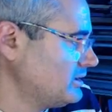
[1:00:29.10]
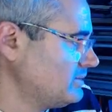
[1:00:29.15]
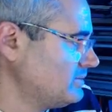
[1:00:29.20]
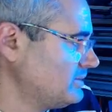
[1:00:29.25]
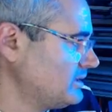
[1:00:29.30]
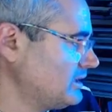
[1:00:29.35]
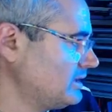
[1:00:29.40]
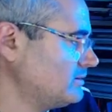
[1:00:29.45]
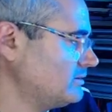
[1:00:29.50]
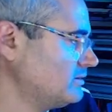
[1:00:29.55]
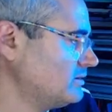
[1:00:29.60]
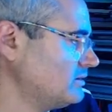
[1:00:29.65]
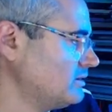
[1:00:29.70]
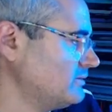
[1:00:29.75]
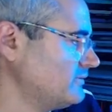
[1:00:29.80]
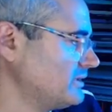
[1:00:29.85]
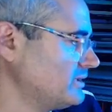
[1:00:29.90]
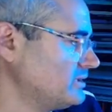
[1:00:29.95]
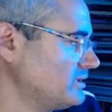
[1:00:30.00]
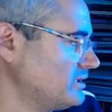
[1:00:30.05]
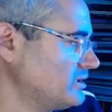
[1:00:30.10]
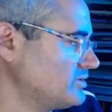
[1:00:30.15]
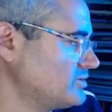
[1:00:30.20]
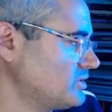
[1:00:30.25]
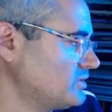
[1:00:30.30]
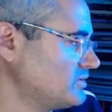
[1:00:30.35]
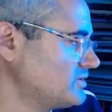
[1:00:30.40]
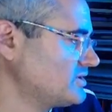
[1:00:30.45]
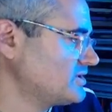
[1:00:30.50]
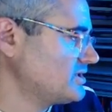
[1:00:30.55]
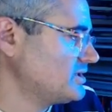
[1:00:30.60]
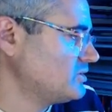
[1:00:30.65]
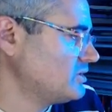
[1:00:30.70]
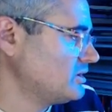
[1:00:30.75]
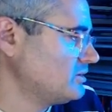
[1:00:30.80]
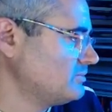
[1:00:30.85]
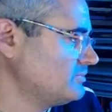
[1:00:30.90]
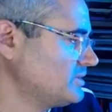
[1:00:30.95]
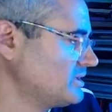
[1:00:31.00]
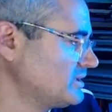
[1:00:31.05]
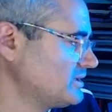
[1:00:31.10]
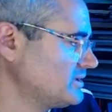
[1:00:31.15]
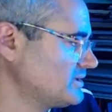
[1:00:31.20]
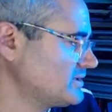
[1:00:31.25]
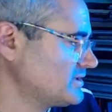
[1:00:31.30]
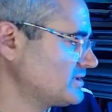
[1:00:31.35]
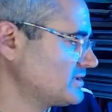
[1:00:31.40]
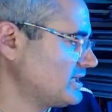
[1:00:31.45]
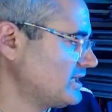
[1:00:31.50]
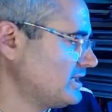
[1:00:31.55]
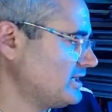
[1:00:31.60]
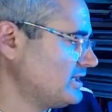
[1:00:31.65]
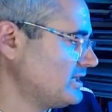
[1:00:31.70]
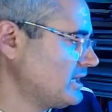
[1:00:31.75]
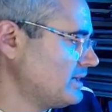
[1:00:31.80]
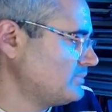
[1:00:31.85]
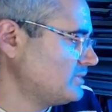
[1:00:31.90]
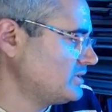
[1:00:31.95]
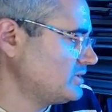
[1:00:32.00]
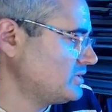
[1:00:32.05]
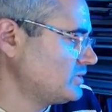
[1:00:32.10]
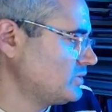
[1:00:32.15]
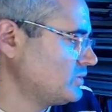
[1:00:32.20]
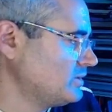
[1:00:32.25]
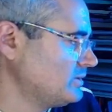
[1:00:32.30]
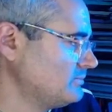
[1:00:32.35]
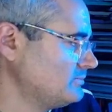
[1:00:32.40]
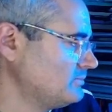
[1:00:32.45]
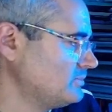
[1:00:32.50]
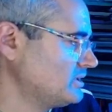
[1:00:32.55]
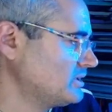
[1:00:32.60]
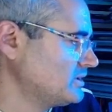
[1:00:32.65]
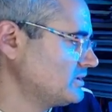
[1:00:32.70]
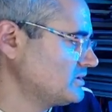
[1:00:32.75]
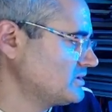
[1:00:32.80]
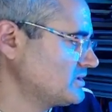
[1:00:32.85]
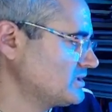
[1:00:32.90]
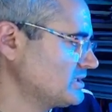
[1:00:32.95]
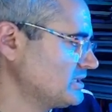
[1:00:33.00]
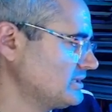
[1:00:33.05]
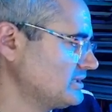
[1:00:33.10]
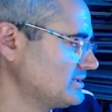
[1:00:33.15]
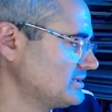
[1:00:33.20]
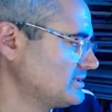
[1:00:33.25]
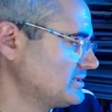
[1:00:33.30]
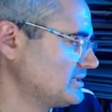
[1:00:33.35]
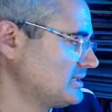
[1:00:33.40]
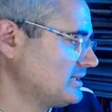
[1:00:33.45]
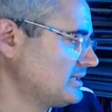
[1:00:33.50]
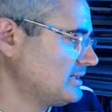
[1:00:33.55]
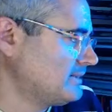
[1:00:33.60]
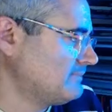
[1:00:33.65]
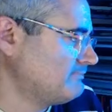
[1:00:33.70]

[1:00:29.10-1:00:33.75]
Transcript: don't know if I'm gonna draw 0 because happy to, because it's I